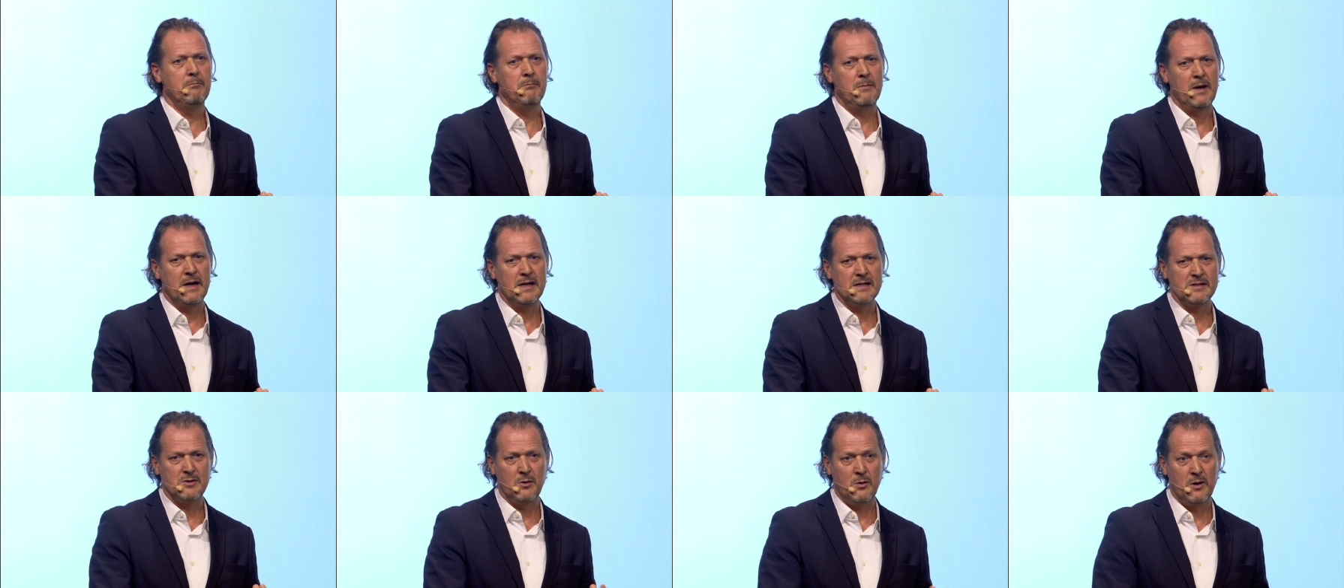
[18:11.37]

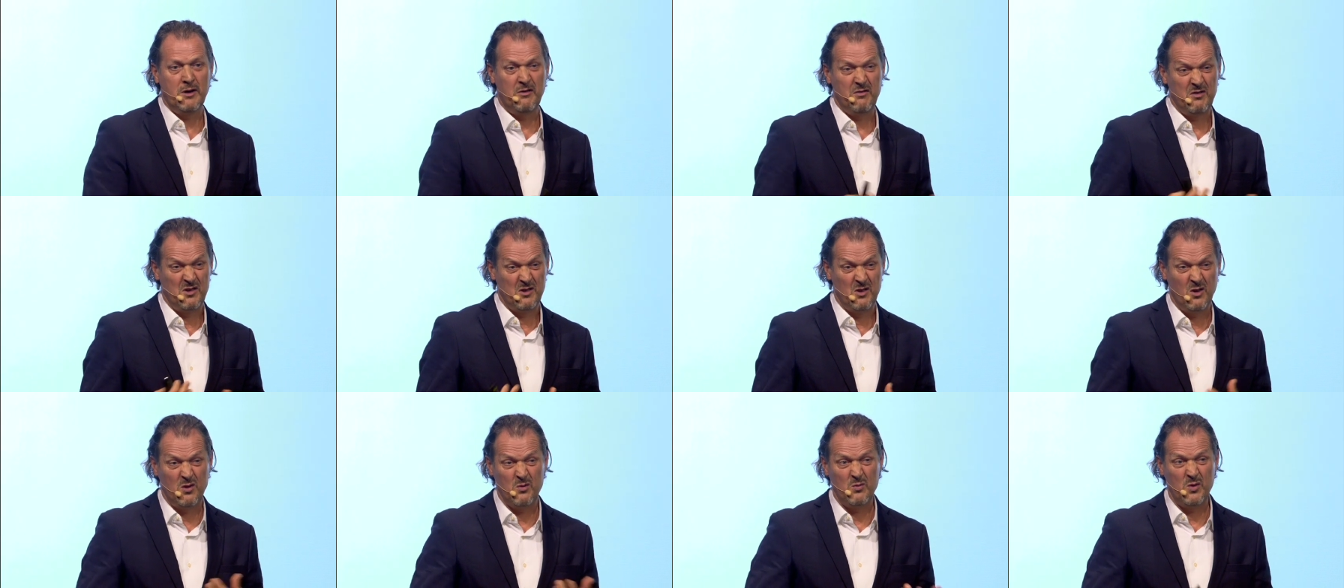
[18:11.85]
Yeah, so if
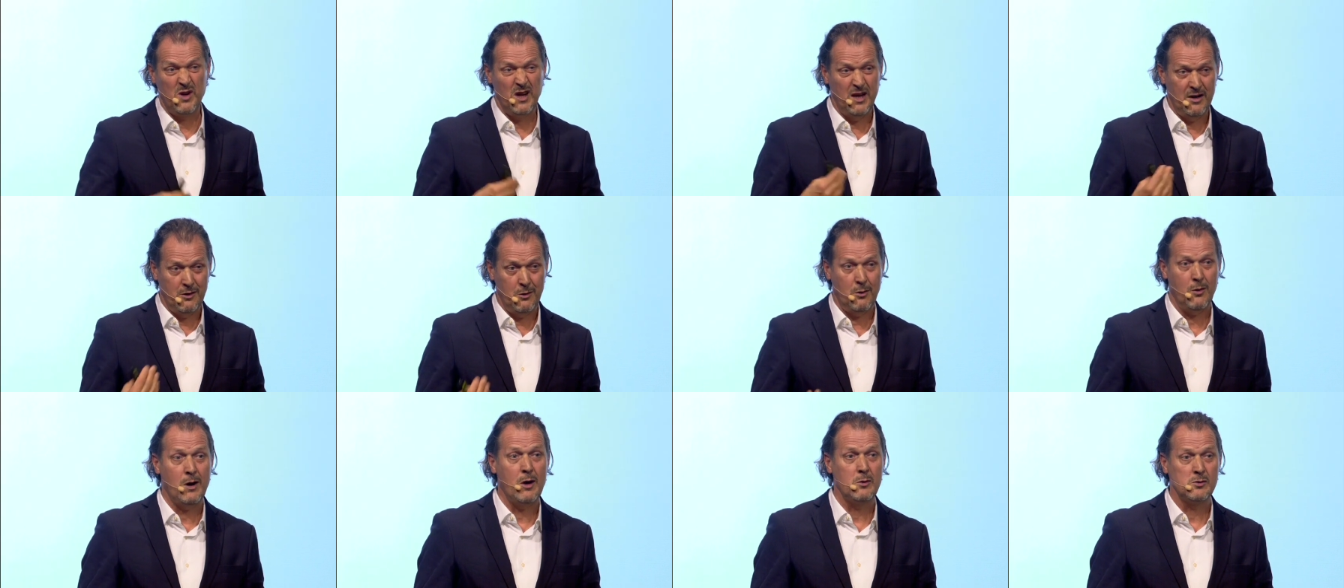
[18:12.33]
you don't
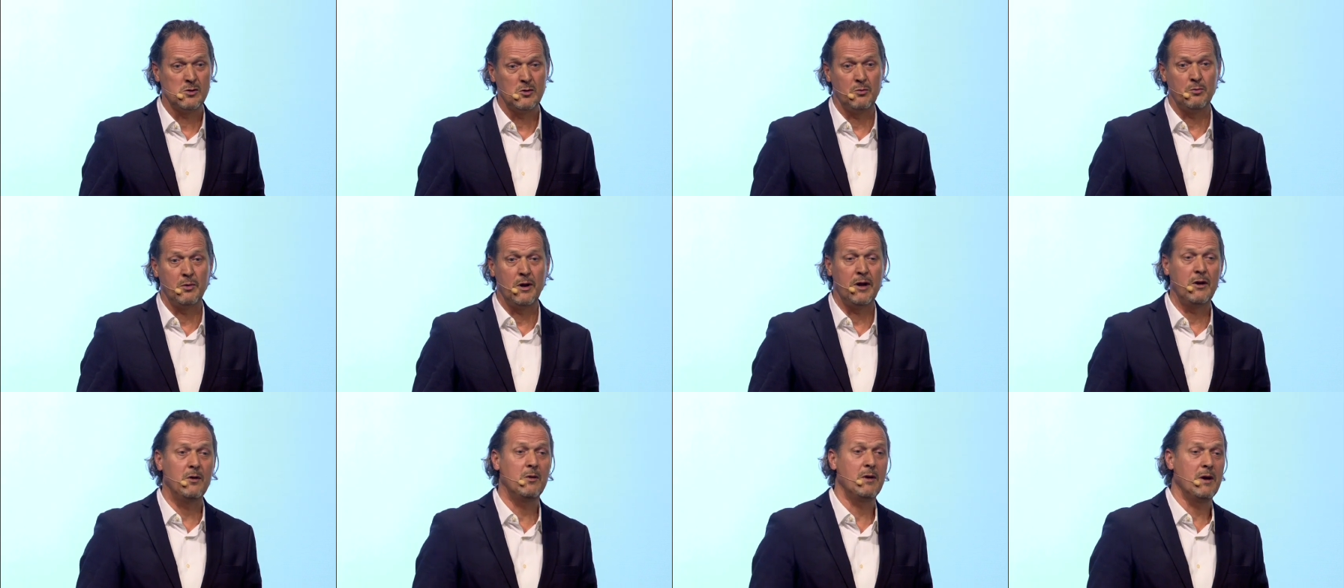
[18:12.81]
really know how to
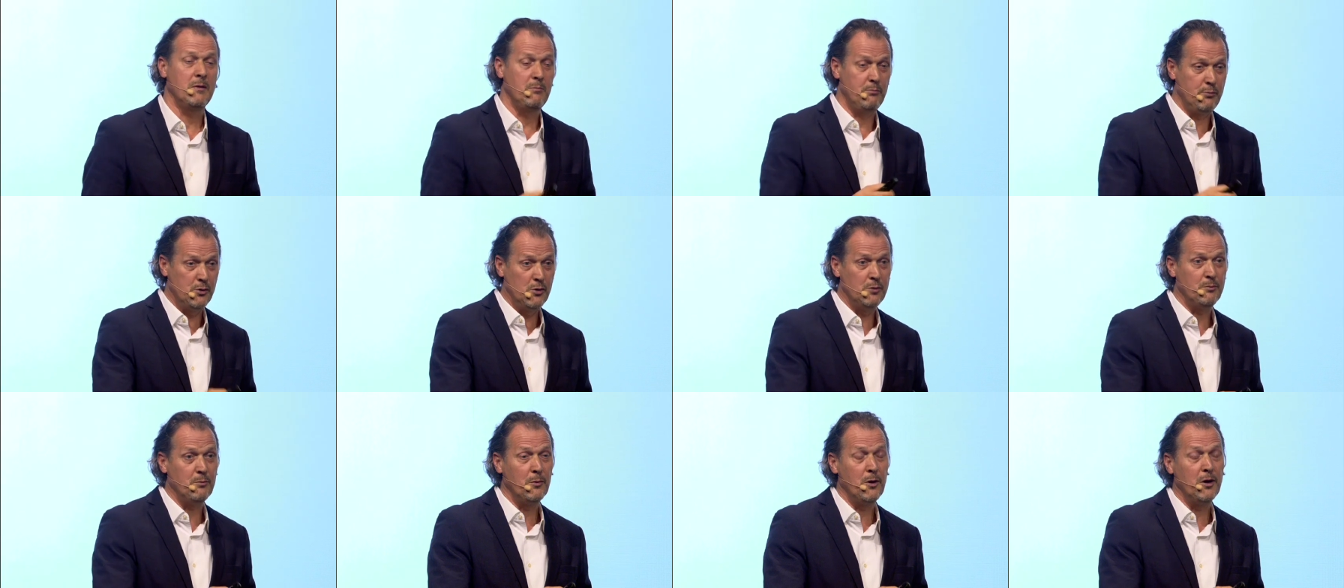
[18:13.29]
play, you can
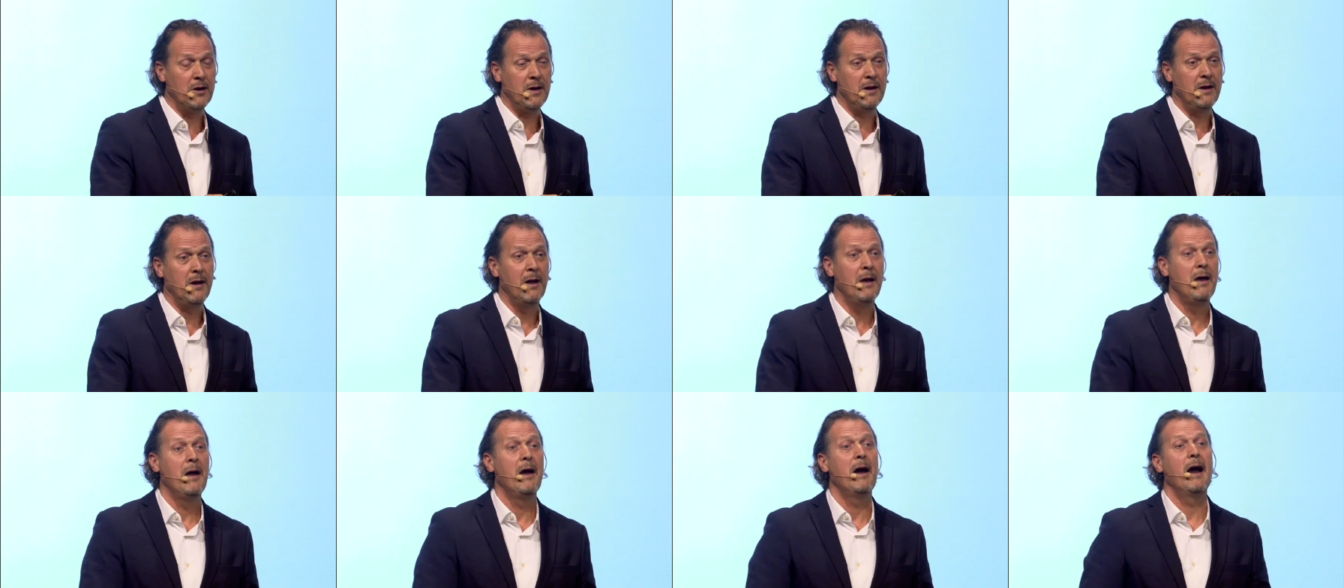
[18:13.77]
put
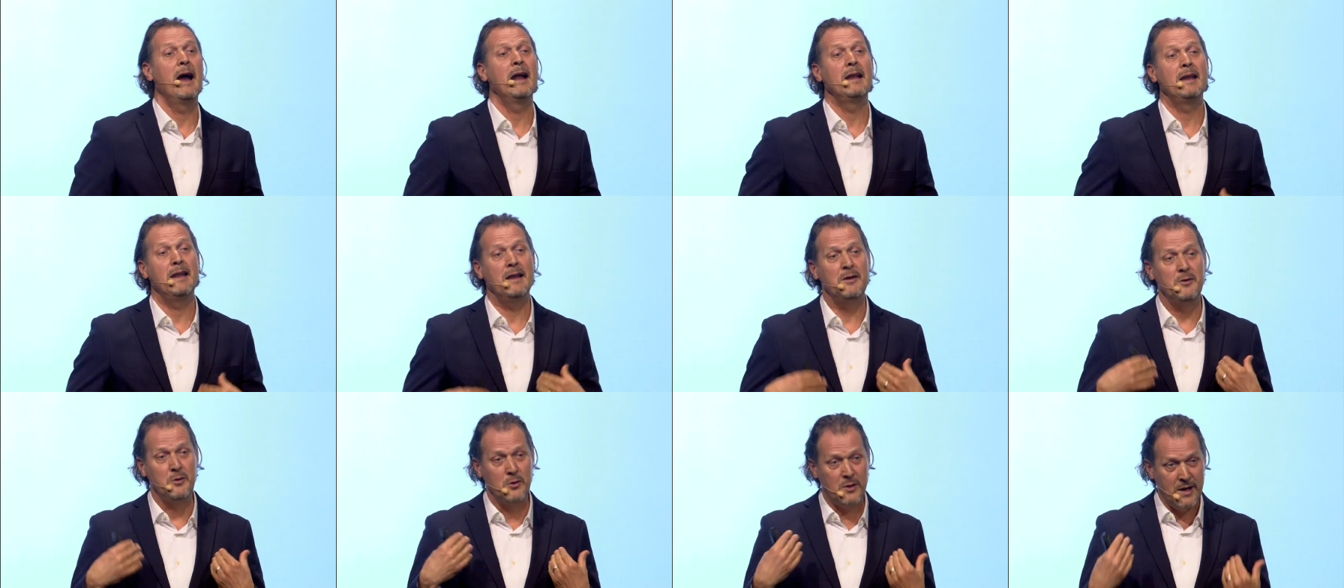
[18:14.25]
money and
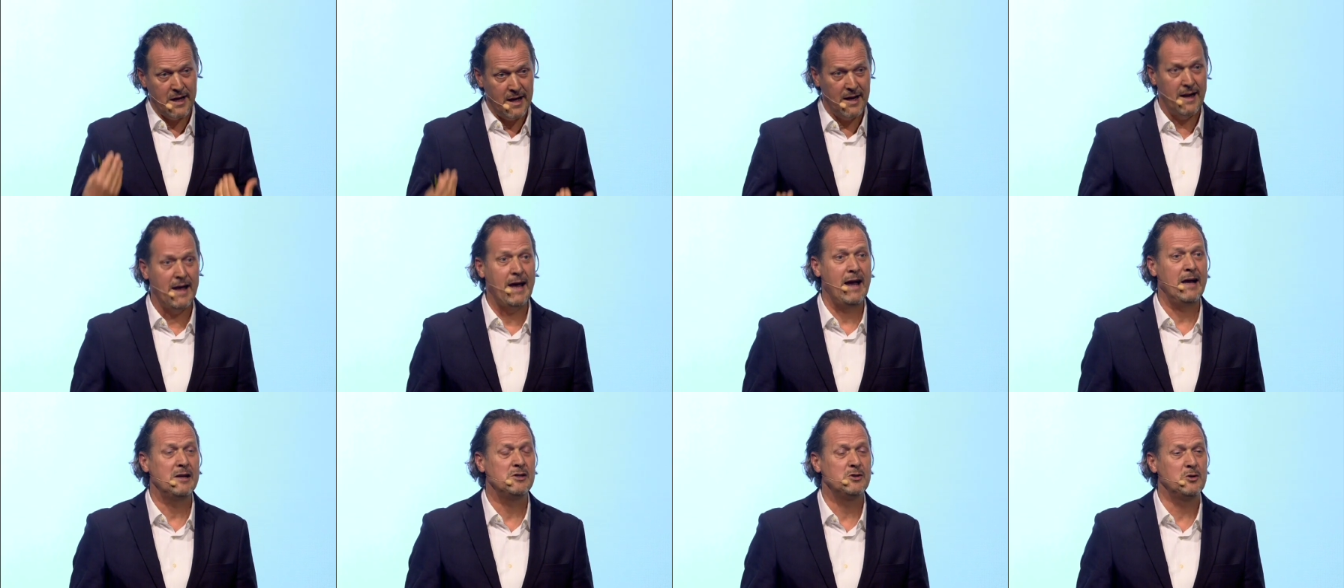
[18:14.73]
then you
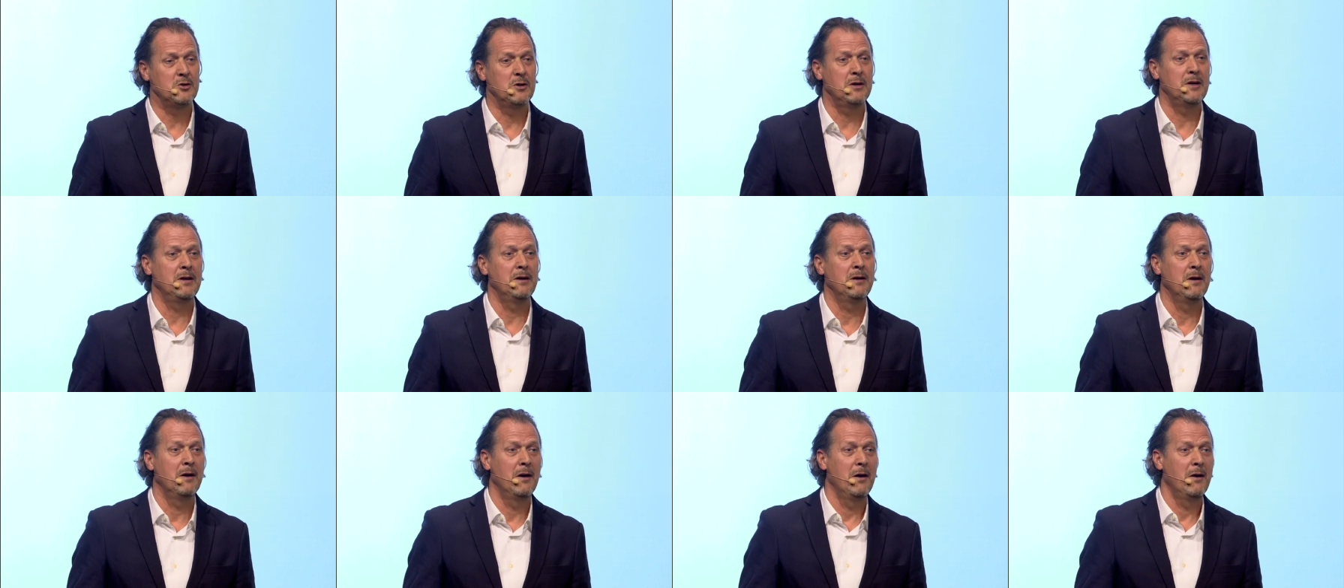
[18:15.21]
can
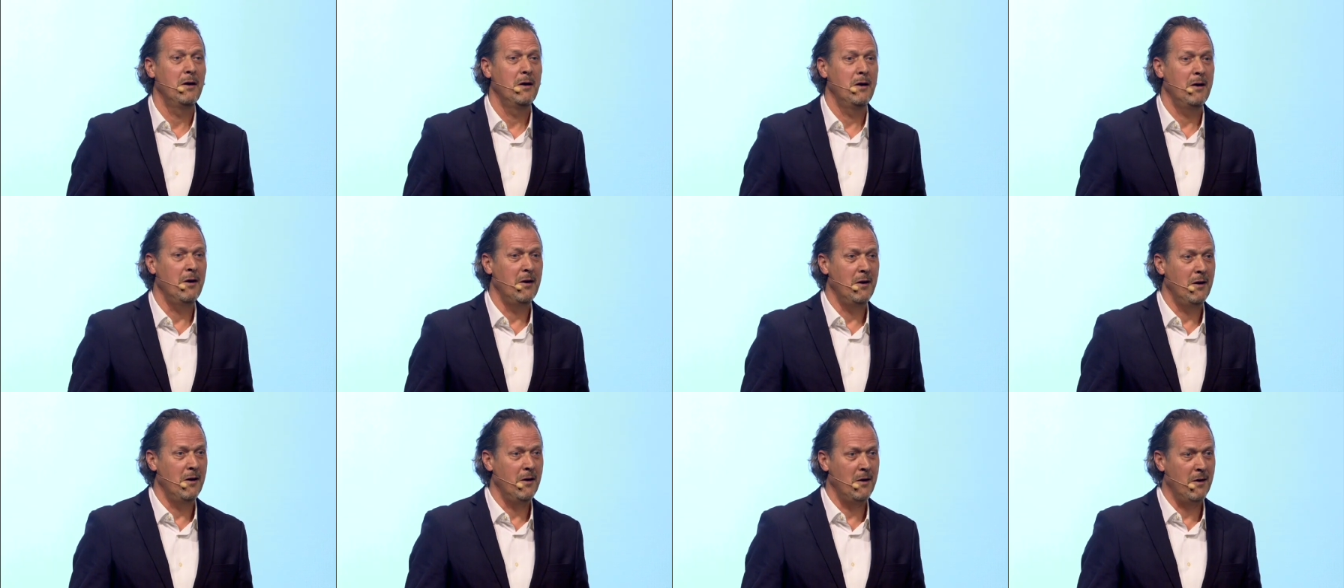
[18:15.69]
actually
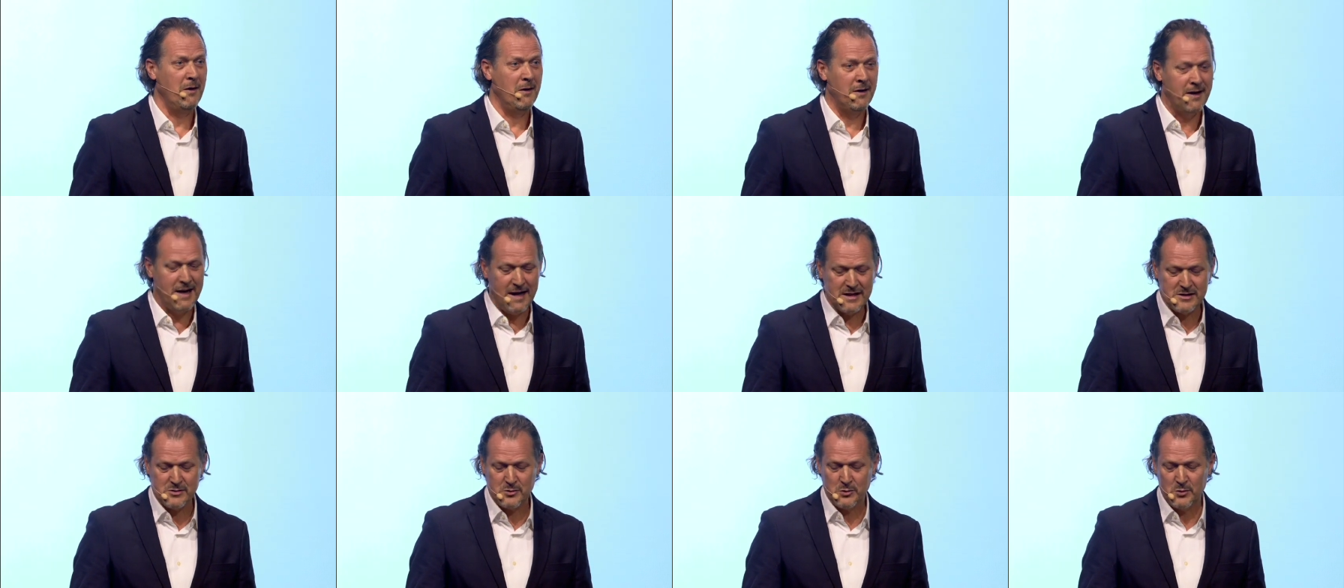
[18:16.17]
uh,
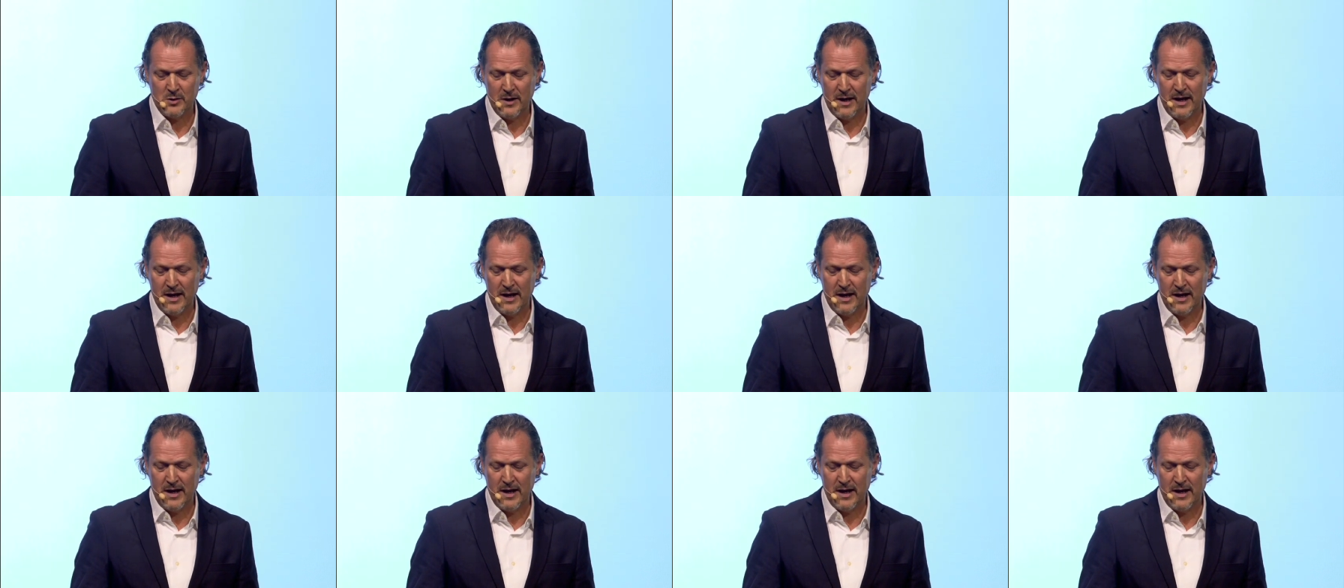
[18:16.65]
get through